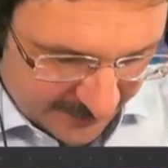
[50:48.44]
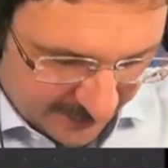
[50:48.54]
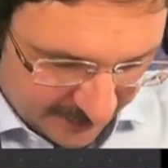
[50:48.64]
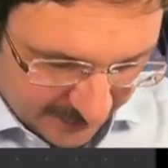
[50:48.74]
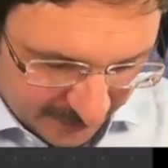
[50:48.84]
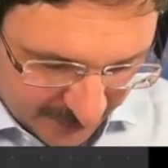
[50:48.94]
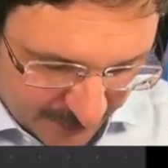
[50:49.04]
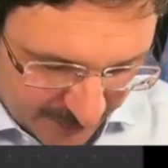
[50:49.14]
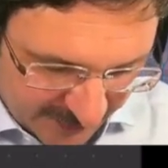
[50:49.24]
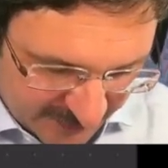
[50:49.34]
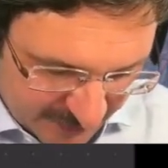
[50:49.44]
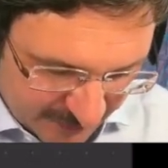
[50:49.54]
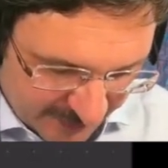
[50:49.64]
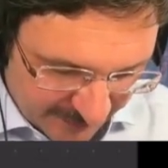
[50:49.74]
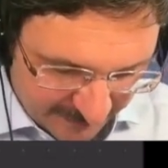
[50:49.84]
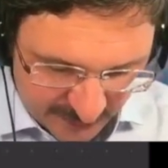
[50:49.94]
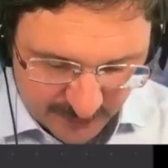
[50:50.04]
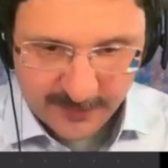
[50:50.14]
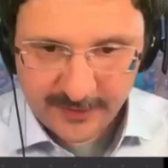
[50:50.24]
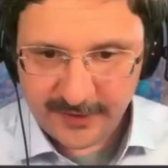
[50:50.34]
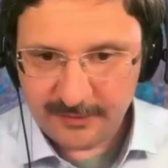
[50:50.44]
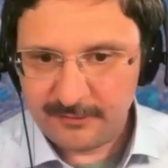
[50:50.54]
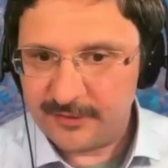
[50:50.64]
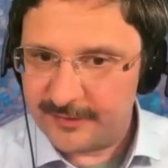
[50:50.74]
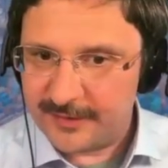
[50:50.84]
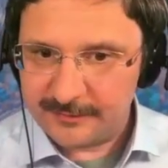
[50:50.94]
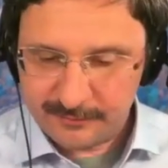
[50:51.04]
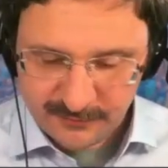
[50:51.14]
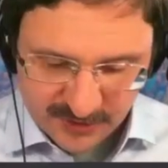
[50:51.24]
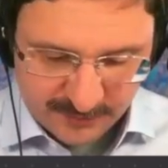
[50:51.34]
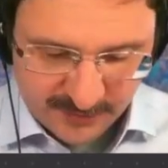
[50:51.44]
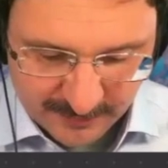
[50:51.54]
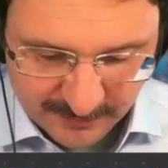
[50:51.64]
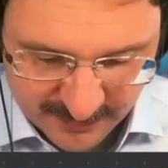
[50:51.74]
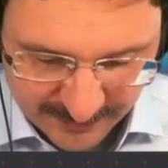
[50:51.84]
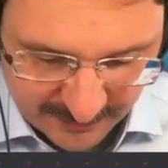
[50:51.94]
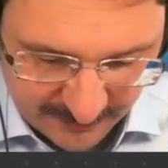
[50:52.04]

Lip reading: there's no x2 in that first part here, so that just becomes 0.